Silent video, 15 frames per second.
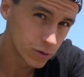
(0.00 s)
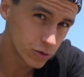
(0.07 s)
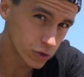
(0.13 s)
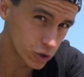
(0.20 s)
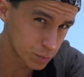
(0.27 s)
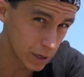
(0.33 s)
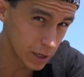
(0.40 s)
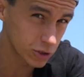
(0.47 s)

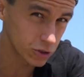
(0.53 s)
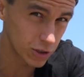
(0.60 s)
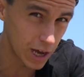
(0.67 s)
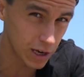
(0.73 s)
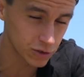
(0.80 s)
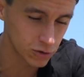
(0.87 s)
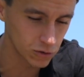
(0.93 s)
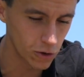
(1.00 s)
Just make sure the
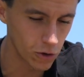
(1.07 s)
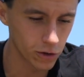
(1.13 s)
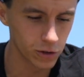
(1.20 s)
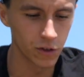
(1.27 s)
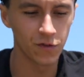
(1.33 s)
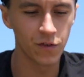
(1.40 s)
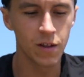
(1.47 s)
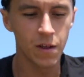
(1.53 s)
axle is long
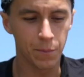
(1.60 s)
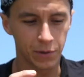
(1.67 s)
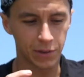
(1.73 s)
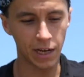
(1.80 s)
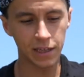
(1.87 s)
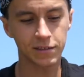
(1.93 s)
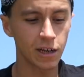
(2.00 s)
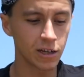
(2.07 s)
enough. But
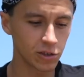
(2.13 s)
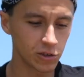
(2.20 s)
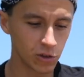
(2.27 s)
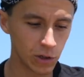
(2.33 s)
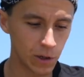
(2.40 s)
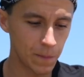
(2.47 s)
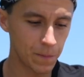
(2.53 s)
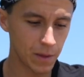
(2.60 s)
that's how you
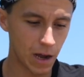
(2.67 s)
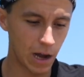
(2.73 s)
do it.